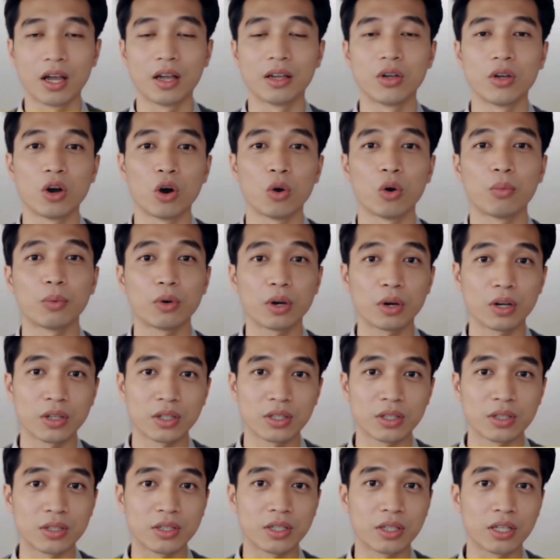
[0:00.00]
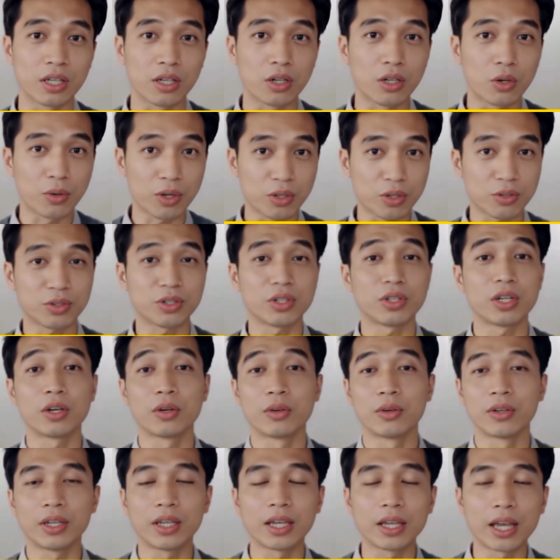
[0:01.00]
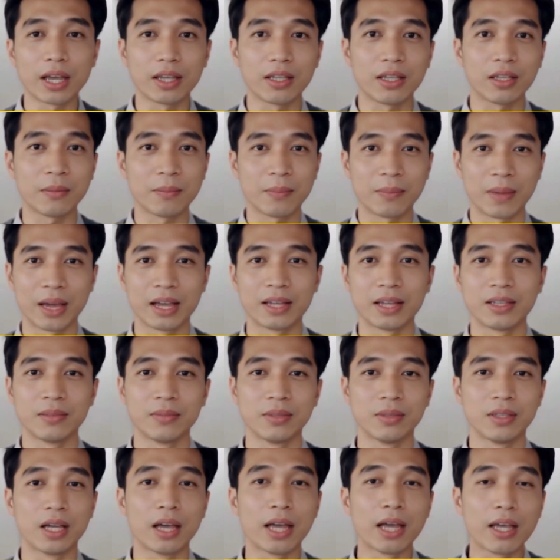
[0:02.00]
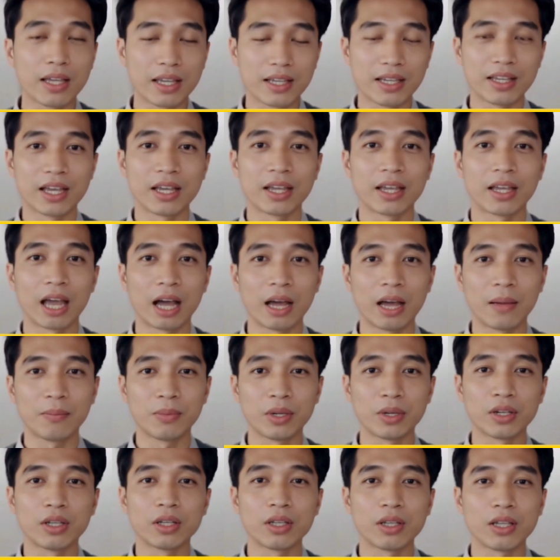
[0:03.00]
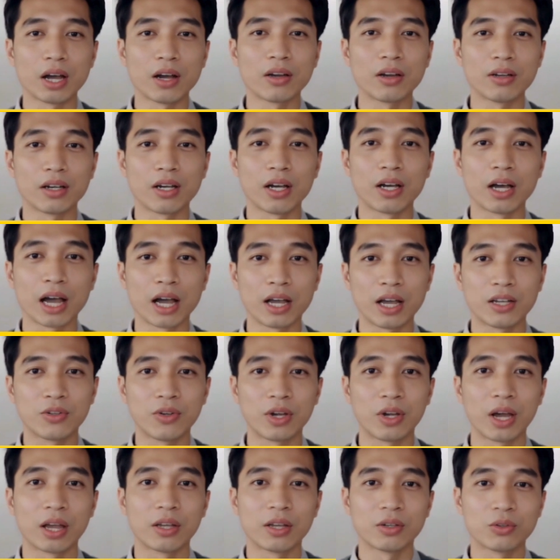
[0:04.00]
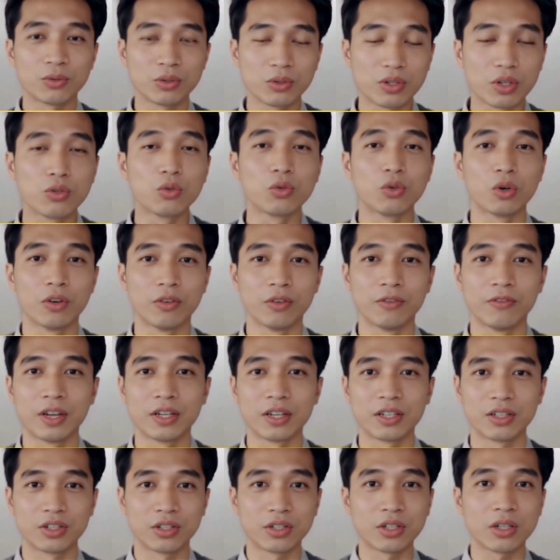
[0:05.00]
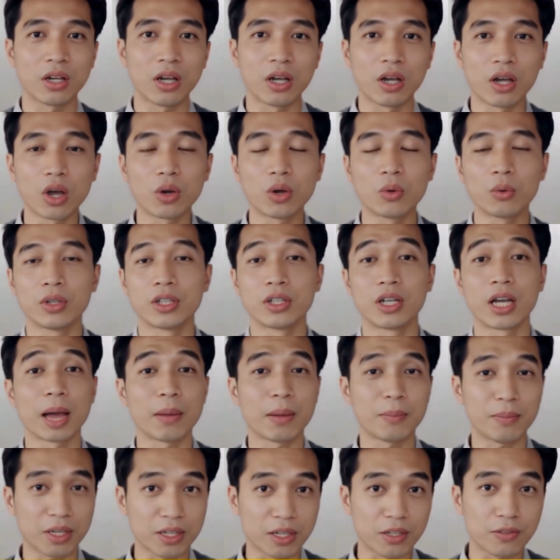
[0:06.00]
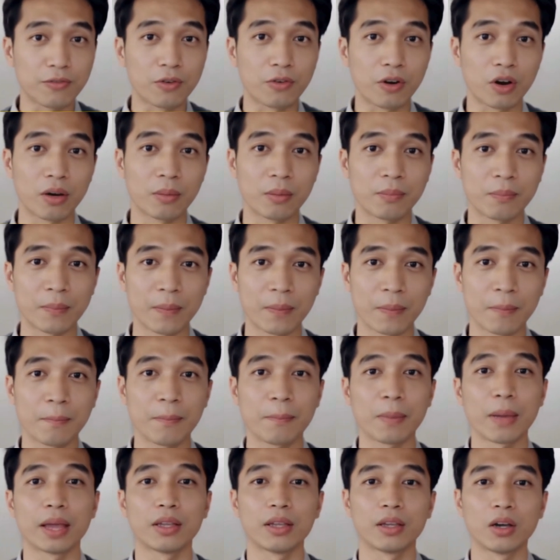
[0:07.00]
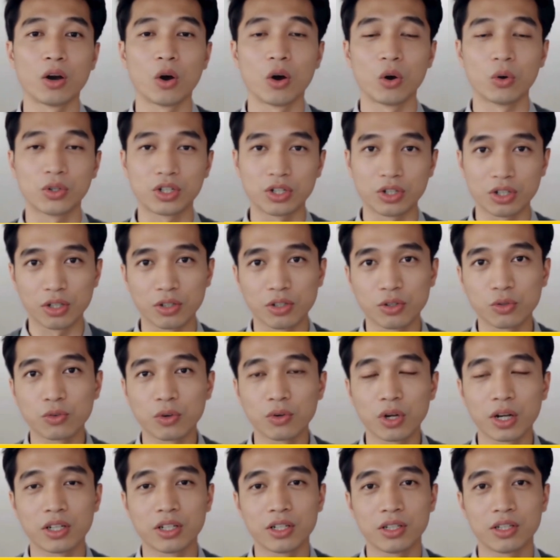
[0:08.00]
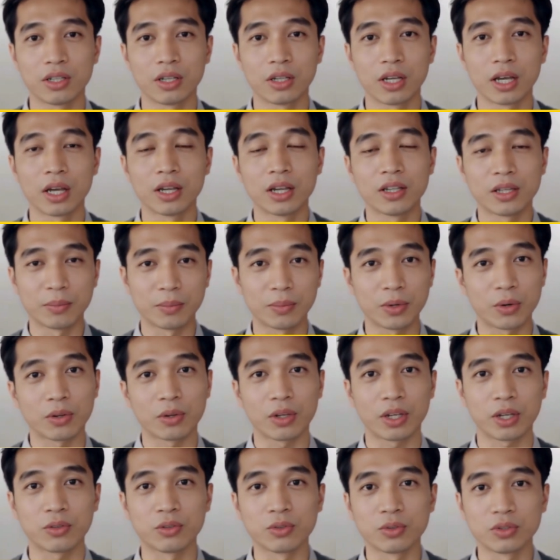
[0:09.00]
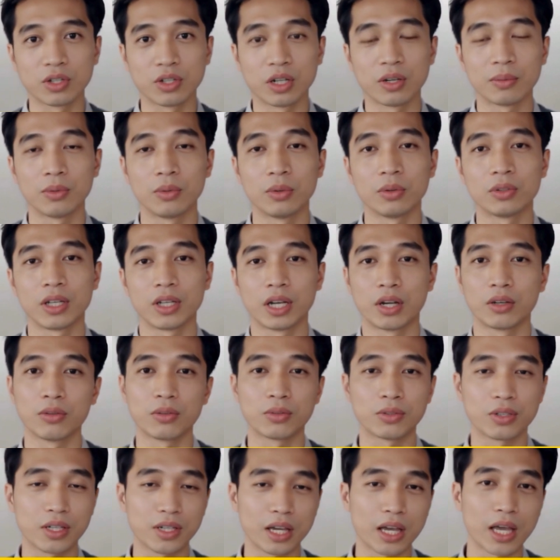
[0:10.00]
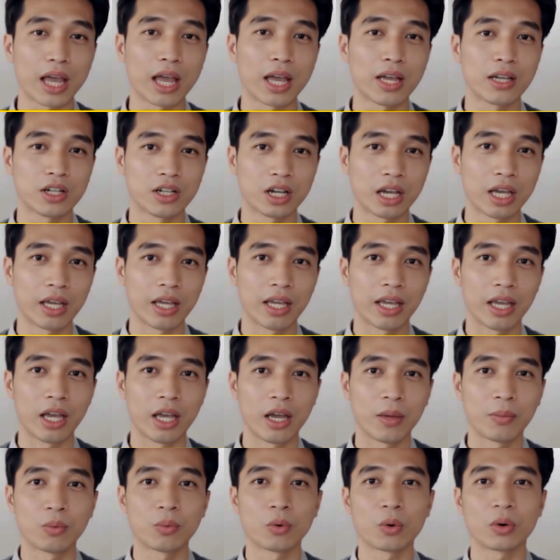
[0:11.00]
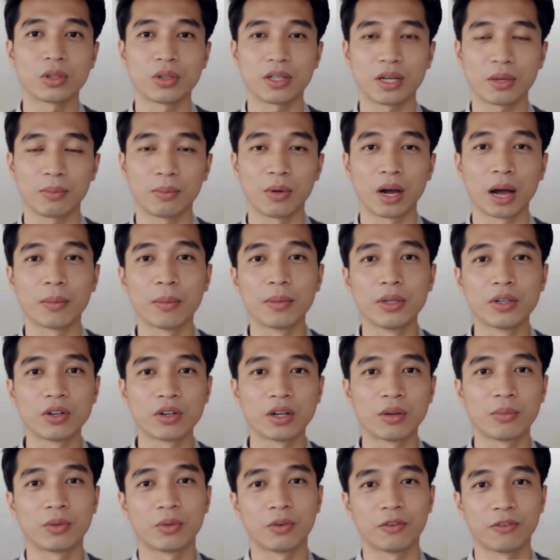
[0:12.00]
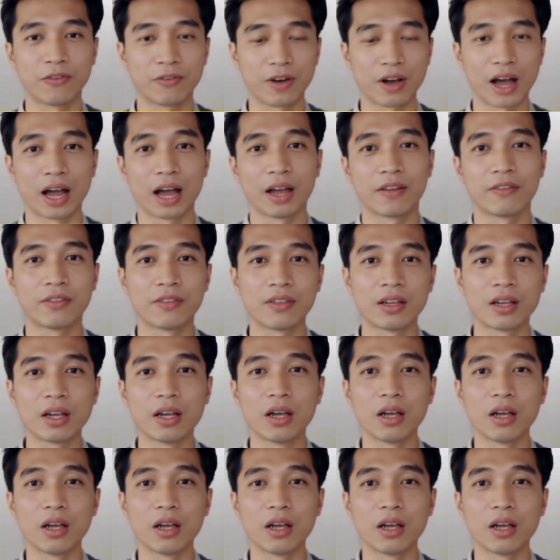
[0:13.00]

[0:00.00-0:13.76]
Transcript: Koh Brothers Eco Engineering landed a massive $999 million contract through their joint venture with Japanese firm Penta Ocean Construction to build intra-terminal tunnels at Changi Airport's upcoming Terminal 5.